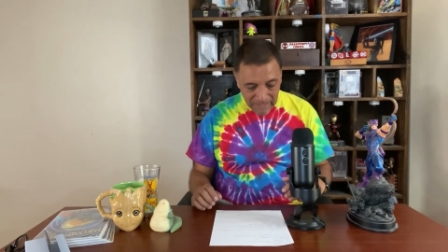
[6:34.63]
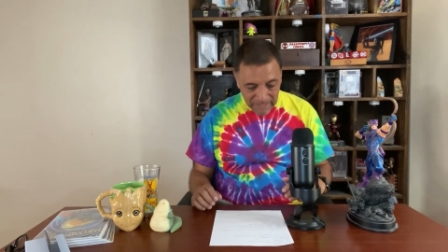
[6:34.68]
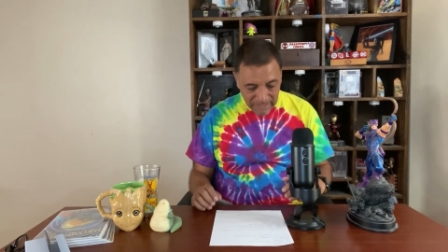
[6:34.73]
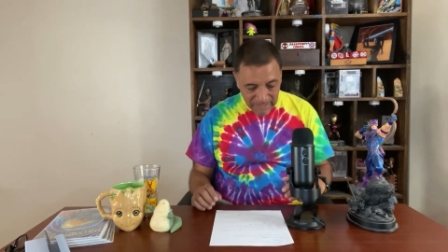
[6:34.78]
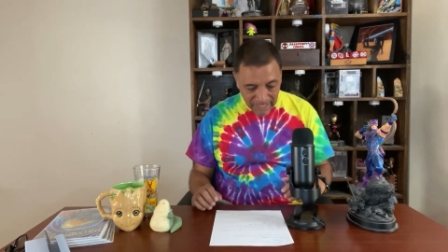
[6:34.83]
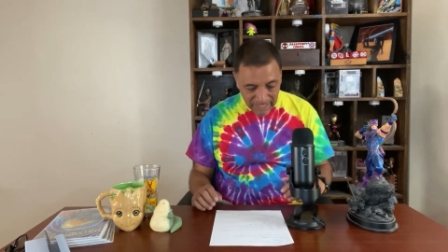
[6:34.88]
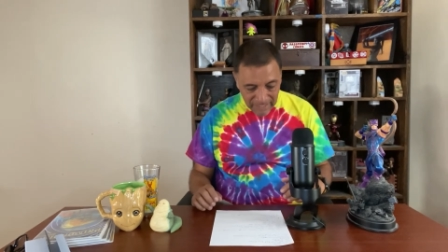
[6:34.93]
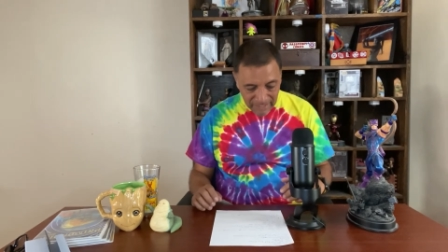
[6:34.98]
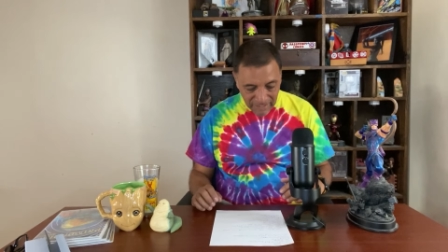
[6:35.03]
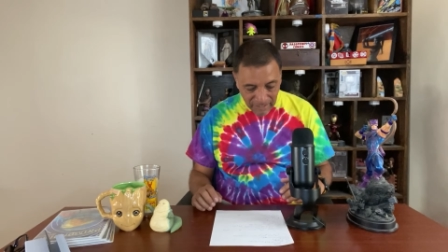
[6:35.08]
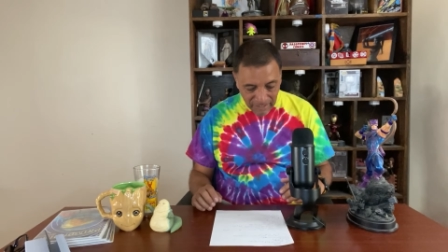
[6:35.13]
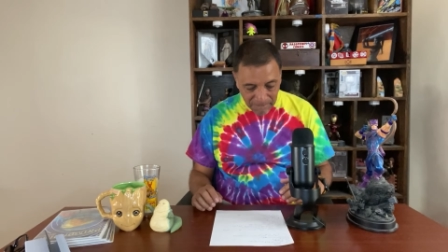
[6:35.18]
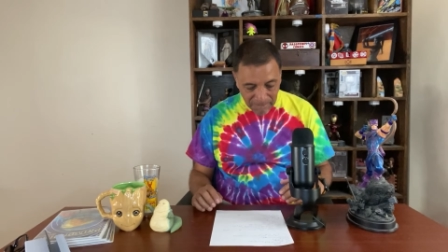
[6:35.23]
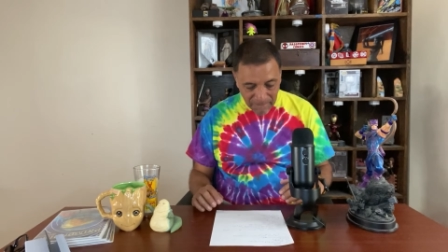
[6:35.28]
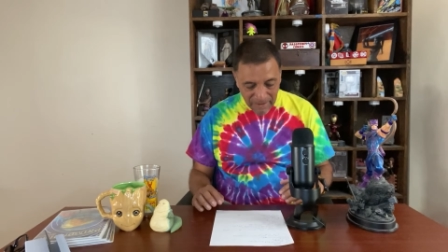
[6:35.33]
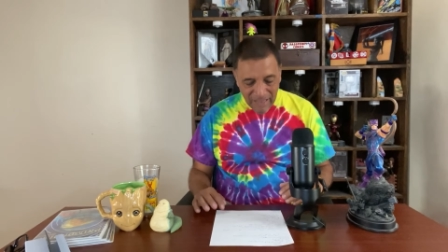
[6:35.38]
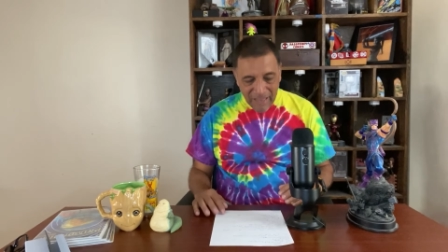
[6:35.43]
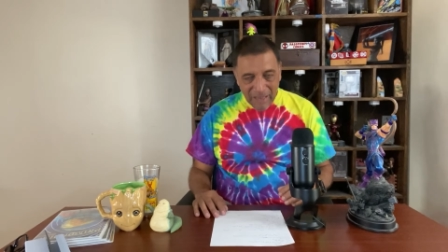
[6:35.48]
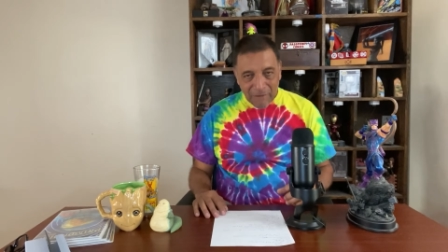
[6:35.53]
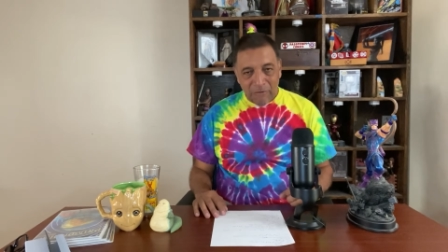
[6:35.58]
Next
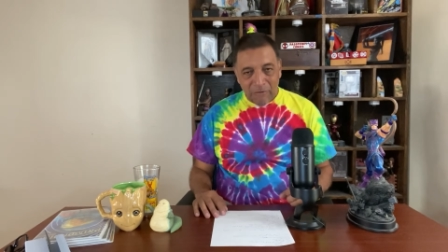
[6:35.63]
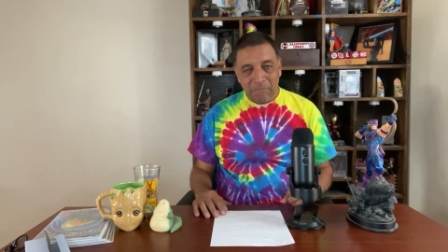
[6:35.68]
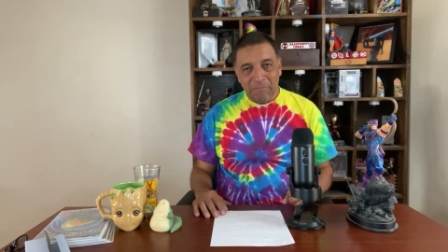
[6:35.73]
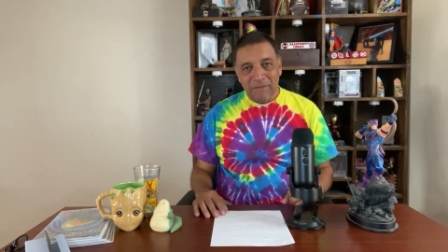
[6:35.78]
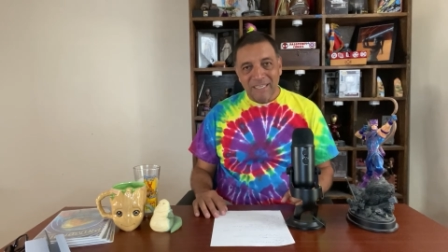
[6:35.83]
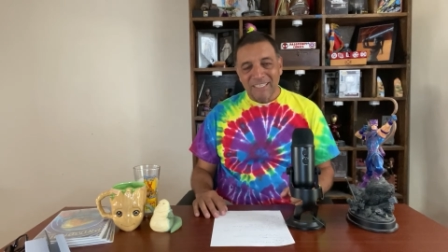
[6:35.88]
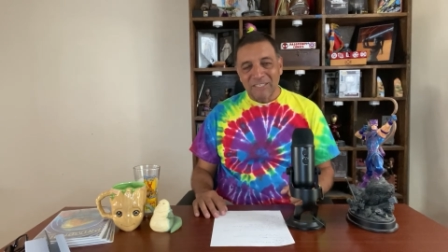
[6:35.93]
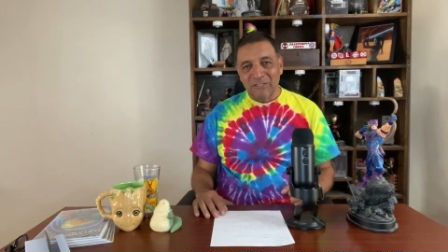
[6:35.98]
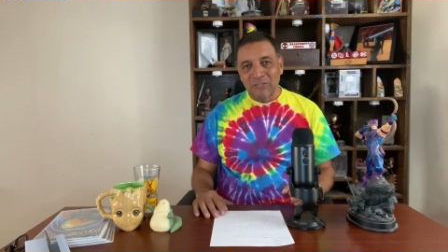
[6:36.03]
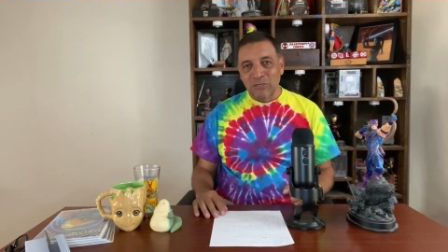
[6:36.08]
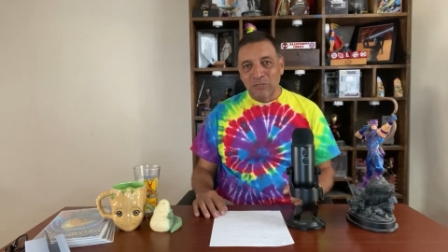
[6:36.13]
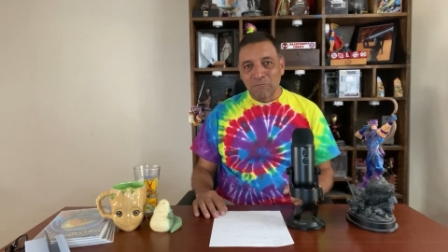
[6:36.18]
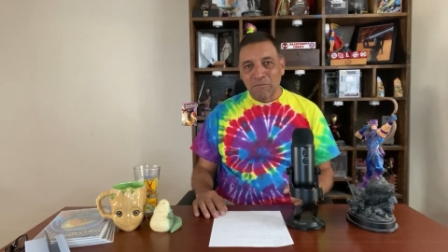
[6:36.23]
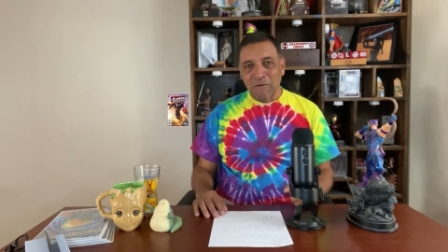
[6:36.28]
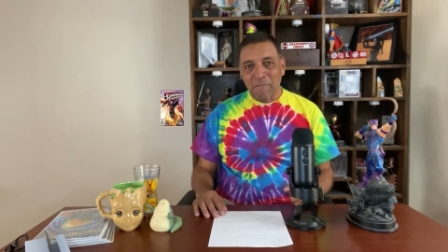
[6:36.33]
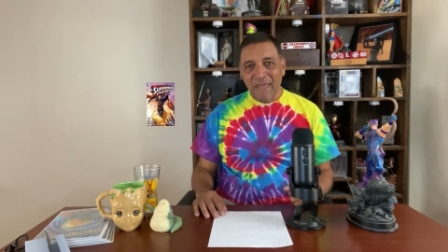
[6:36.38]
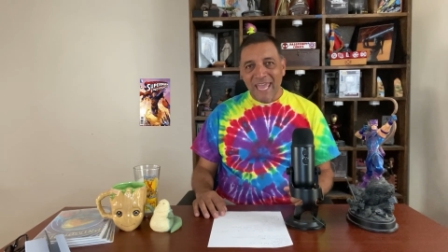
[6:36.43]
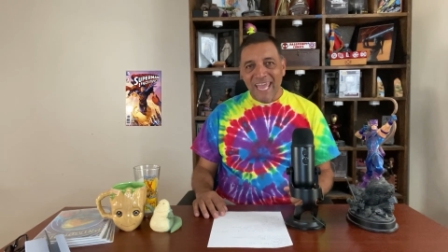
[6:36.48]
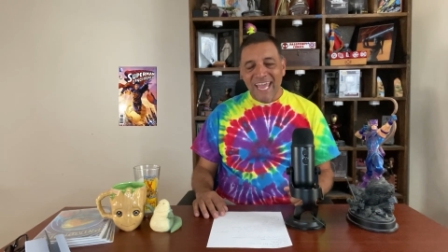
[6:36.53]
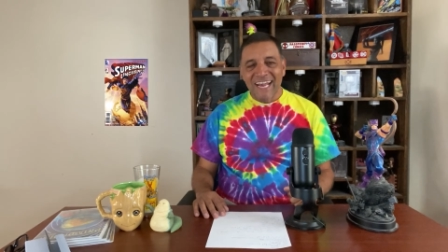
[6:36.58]
up would be
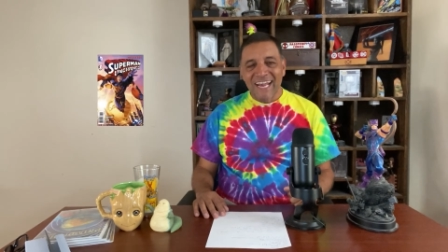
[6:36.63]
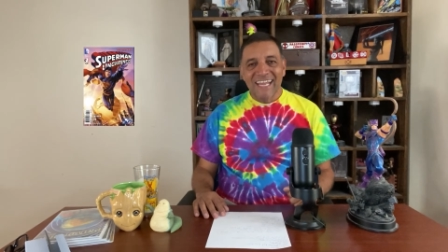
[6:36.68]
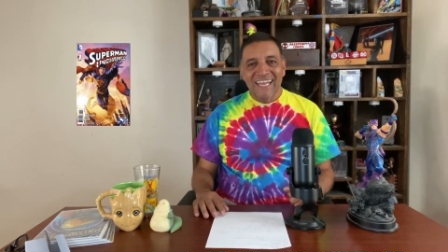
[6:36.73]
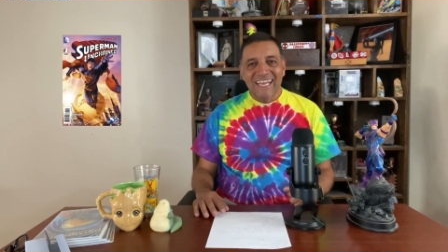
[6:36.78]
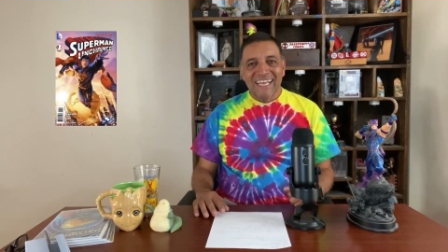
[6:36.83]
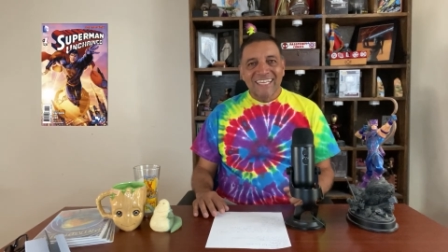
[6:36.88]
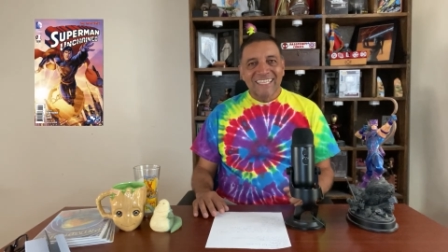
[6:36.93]
Superman.